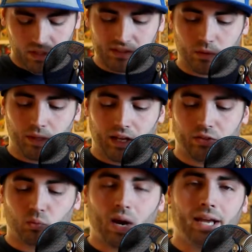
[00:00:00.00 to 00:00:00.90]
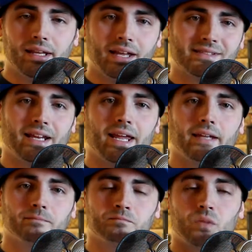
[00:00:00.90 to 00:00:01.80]
So we got the writing as an
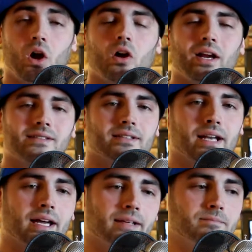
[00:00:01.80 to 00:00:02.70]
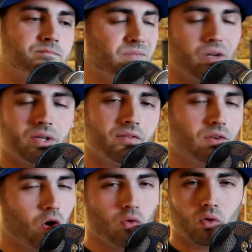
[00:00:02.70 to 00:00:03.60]
8, the art as a 9. That would give
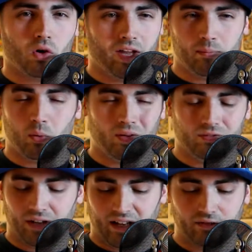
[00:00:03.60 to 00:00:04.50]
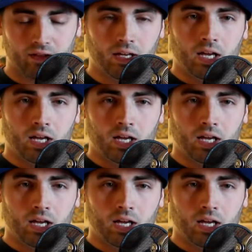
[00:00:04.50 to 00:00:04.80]
an overall 8.5.